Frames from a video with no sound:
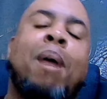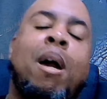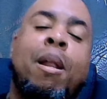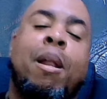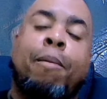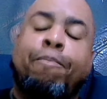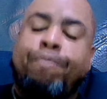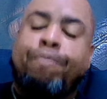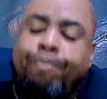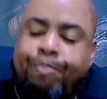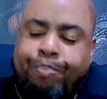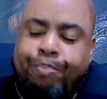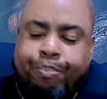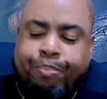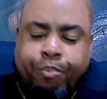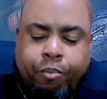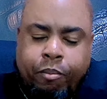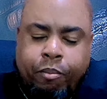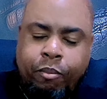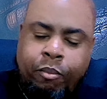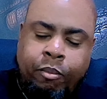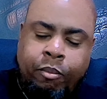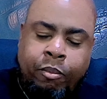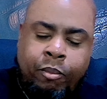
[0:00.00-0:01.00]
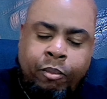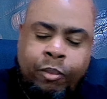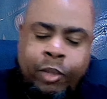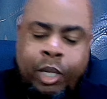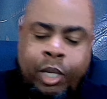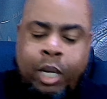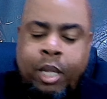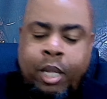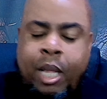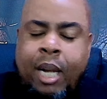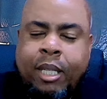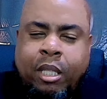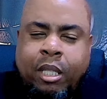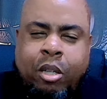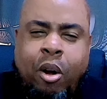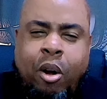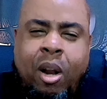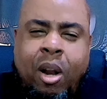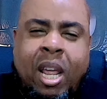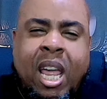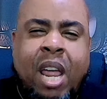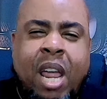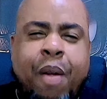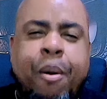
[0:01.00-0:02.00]
it. Then I
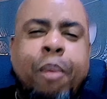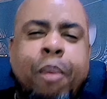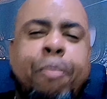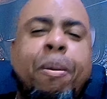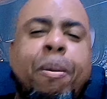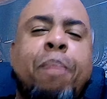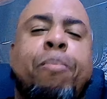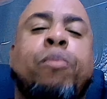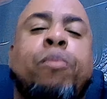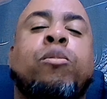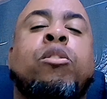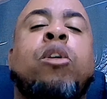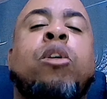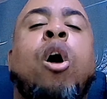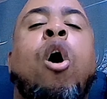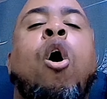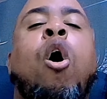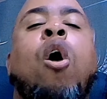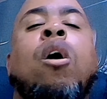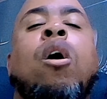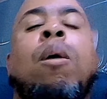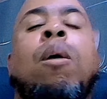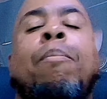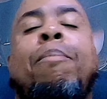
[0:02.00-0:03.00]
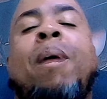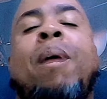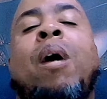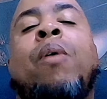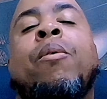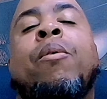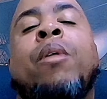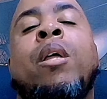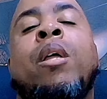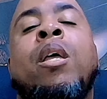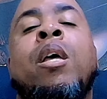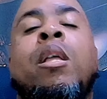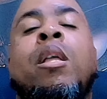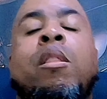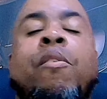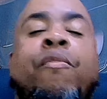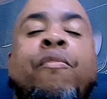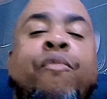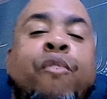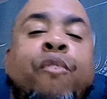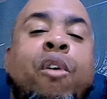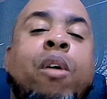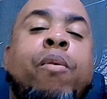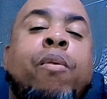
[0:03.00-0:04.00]
start hearing people talk about the
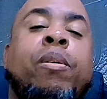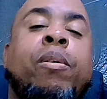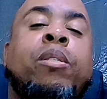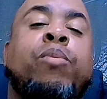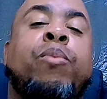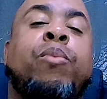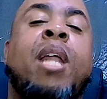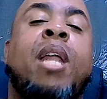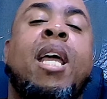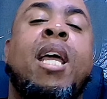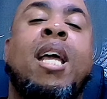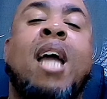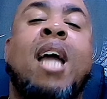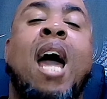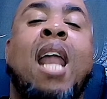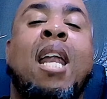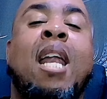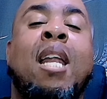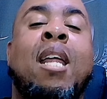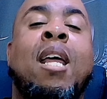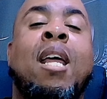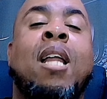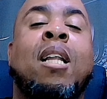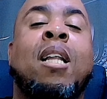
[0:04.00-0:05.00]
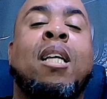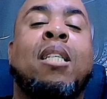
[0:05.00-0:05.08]
fragrance when they got it in,